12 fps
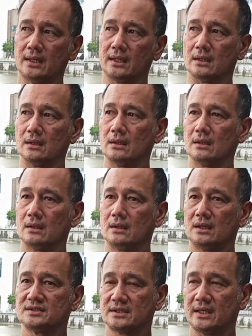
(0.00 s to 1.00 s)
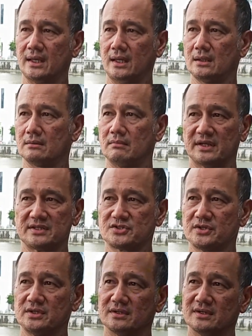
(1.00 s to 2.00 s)
Can I said, can. Mother's
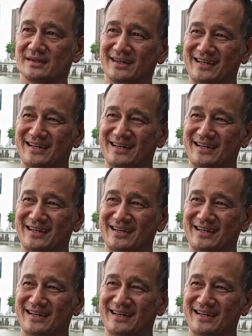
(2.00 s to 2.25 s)
not here.